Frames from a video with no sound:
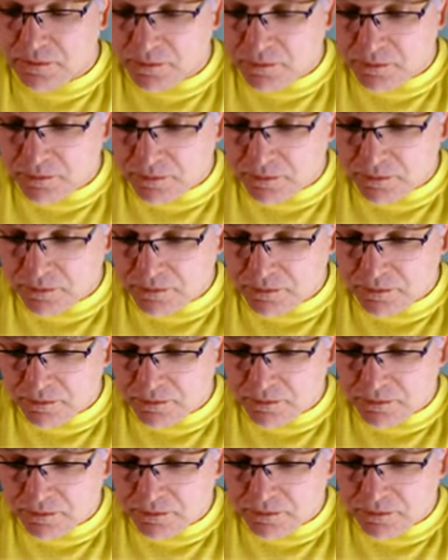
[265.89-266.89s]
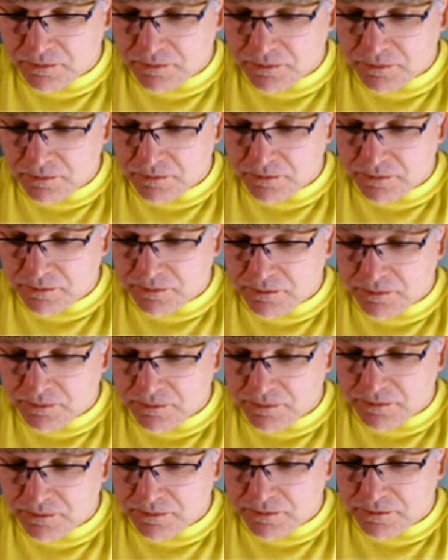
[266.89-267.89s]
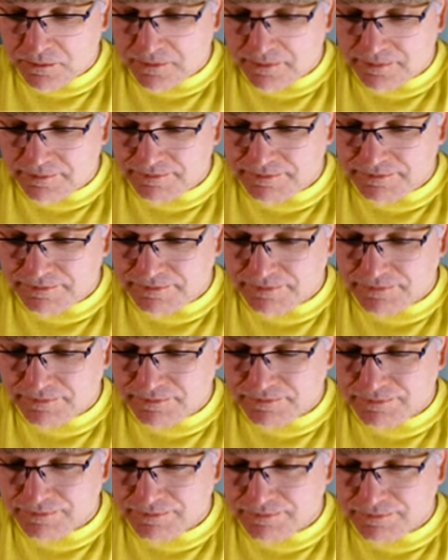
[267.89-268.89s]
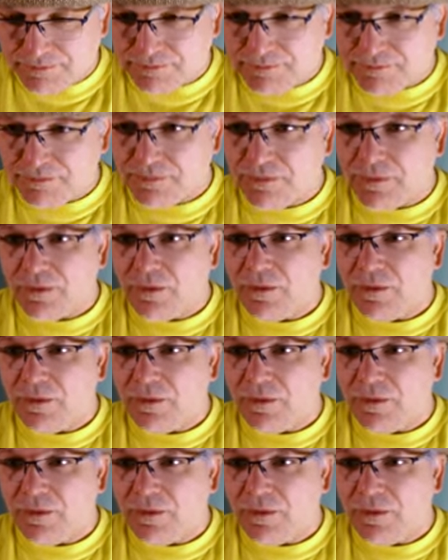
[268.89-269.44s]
No one is speaking in this clip.